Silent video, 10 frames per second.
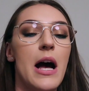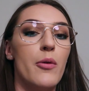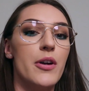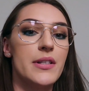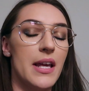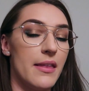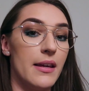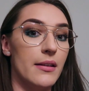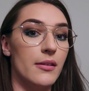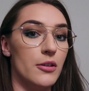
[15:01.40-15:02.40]
hours, I
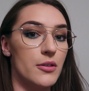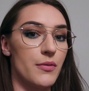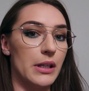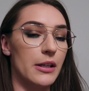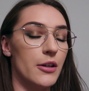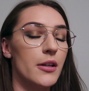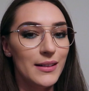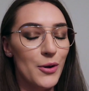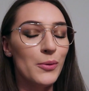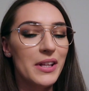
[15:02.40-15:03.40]
think it looks really good.
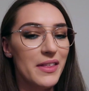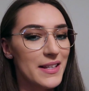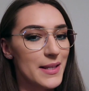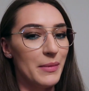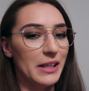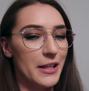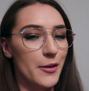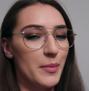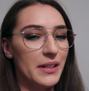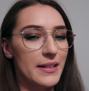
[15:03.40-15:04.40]
The only things I'm a
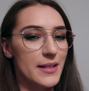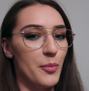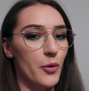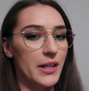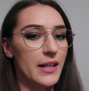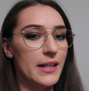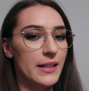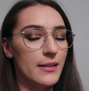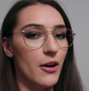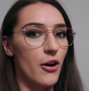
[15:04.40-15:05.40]
little bit disappointed
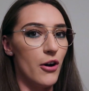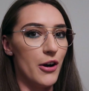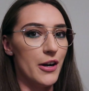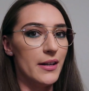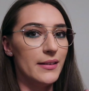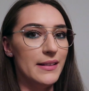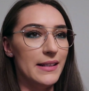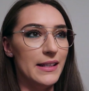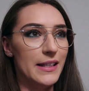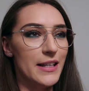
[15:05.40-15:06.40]
in are
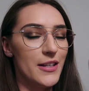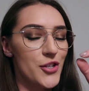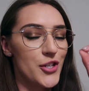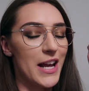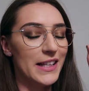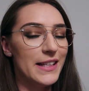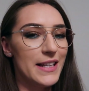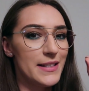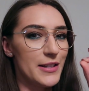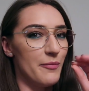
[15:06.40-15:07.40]
the
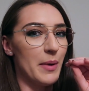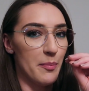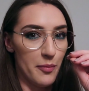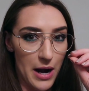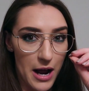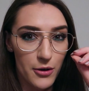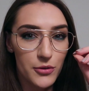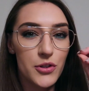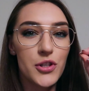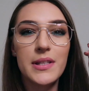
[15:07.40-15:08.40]
shininess of my
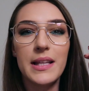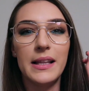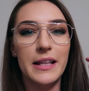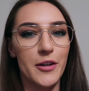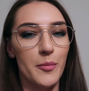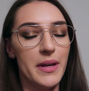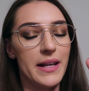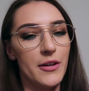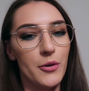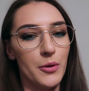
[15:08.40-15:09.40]
brows, just a little
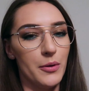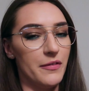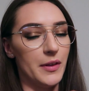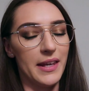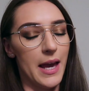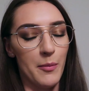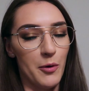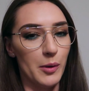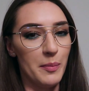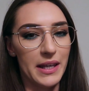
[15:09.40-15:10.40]
bit. I don't know if the
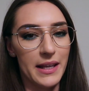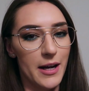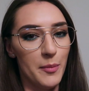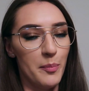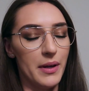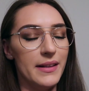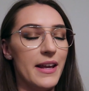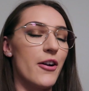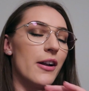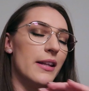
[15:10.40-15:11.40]
camera will pick it up, but
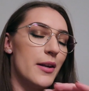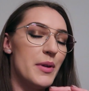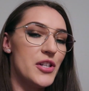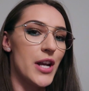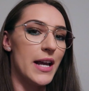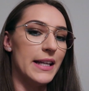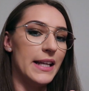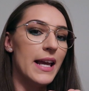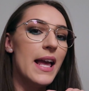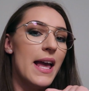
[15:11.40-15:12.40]
they are a little bit
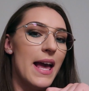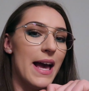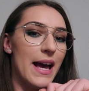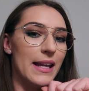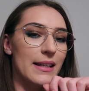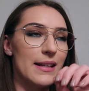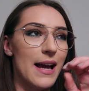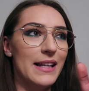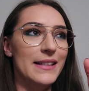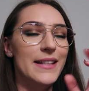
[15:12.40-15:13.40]
shiny, and
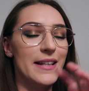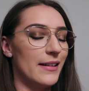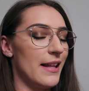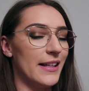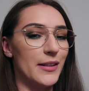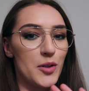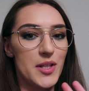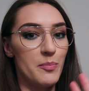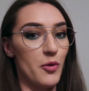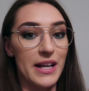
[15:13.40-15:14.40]
I didn't like the
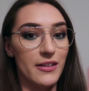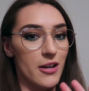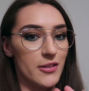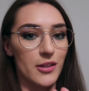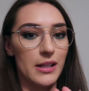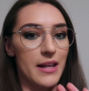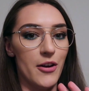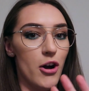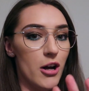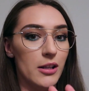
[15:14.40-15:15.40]
spray nozzle
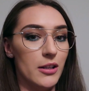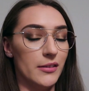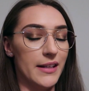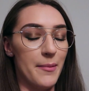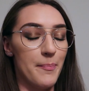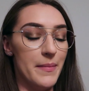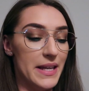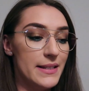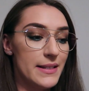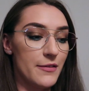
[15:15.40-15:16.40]
at all on that
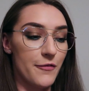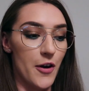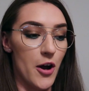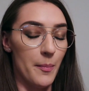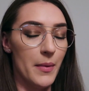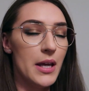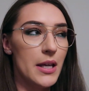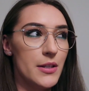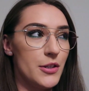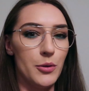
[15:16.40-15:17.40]
mist from
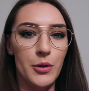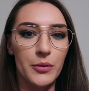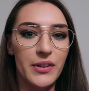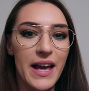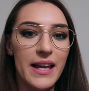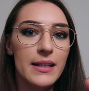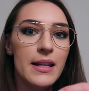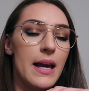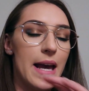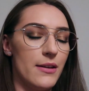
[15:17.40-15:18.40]
Studio
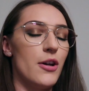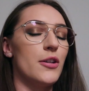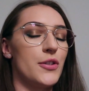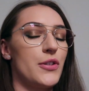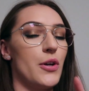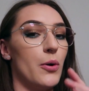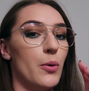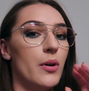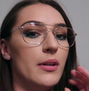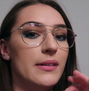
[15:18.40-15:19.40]
10. And also
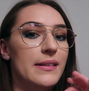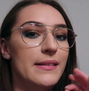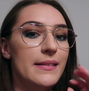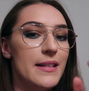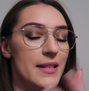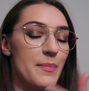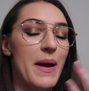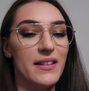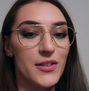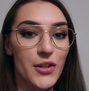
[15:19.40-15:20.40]
this
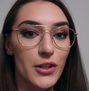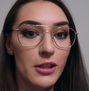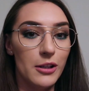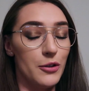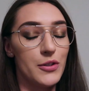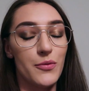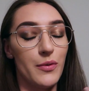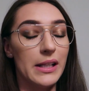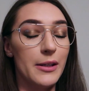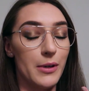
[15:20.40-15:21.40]
pencil looks
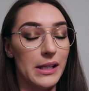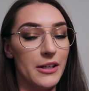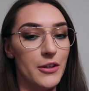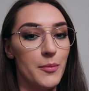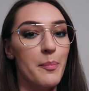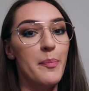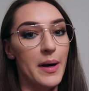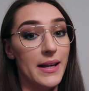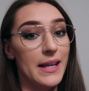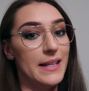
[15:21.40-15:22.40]
really good,
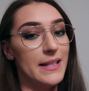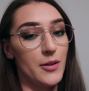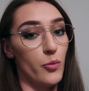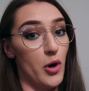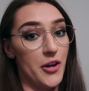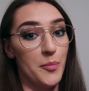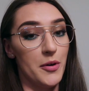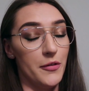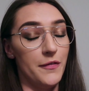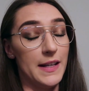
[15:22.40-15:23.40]
but it isn't
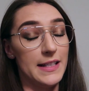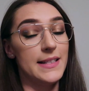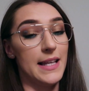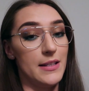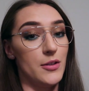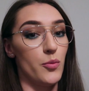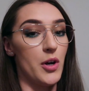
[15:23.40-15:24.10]
waterproof, and it says it's